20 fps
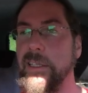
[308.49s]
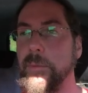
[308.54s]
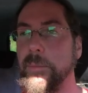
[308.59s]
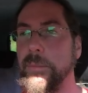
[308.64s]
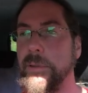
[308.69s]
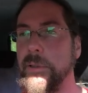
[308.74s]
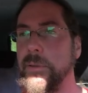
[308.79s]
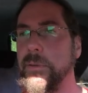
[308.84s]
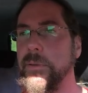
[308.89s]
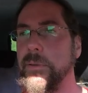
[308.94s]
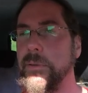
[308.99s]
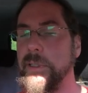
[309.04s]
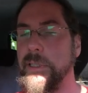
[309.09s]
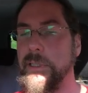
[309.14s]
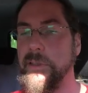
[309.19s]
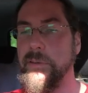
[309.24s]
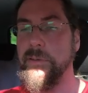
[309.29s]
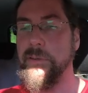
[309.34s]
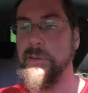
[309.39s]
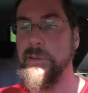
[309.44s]
The blue
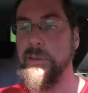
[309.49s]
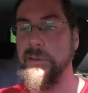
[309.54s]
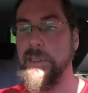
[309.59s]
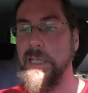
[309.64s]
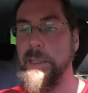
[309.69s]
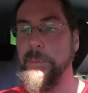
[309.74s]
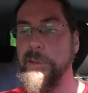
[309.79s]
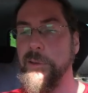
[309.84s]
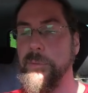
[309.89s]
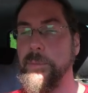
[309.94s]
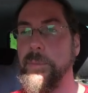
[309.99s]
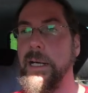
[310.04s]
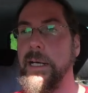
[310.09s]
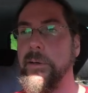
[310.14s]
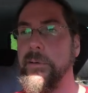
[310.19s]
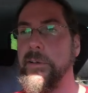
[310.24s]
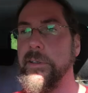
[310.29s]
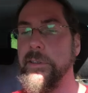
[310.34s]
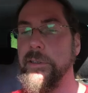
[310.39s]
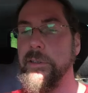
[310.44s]
is how much
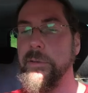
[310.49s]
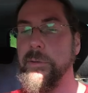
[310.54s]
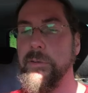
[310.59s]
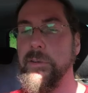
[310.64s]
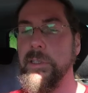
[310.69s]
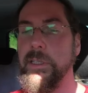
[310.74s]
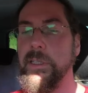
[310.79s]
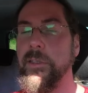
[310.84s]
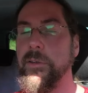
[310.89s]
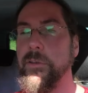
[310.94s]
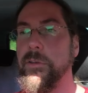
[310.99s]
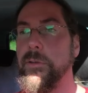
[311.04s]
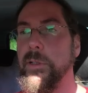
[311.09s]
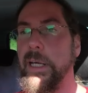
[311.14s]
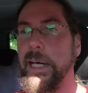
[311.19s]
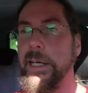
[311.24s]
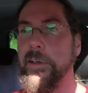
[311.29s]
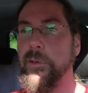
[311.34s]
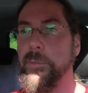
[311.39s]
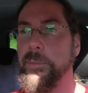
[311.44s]
power you're using, goes to
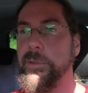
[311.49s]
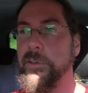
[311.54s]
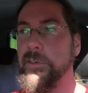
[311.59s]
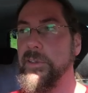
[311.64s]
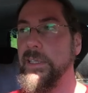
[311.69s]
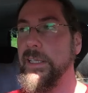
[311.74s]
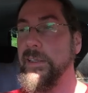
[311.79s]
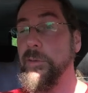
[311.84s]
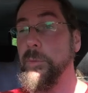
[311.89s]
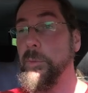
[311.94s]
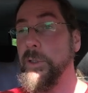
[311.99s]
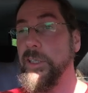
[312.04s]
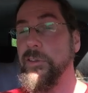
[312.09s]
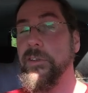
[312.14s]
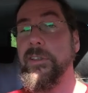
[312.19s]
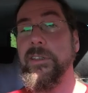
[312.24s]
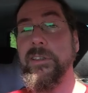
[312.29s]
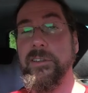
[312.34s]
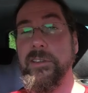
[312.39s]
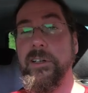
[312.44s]
100%, which
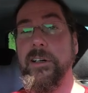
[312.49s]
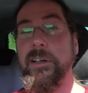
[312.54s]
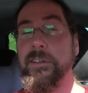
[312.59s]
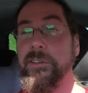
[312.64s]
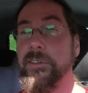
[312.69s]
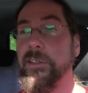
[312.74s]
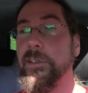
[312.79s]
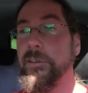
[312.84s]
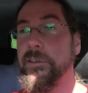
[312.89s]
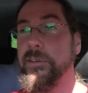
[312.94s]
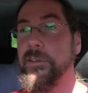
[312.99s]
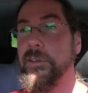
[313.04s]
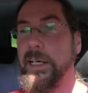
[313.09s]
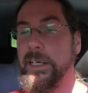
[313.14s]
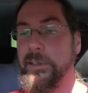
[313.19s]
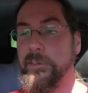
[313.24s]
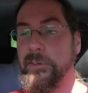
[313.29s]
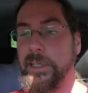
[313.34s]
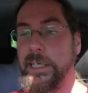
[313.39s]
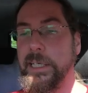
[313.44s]
in this car is also
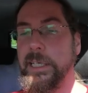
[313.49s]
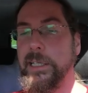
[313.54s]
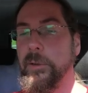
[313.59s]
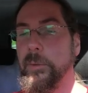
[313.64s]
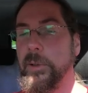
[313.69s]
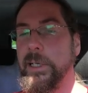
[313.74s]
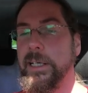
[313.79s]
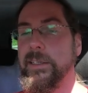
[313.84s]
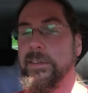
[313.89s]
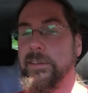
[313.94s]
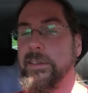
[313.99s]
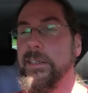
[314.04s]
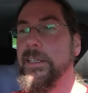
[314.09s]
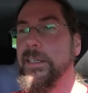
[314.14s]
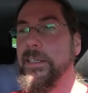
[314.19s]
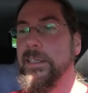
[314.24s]
100 kilowatt.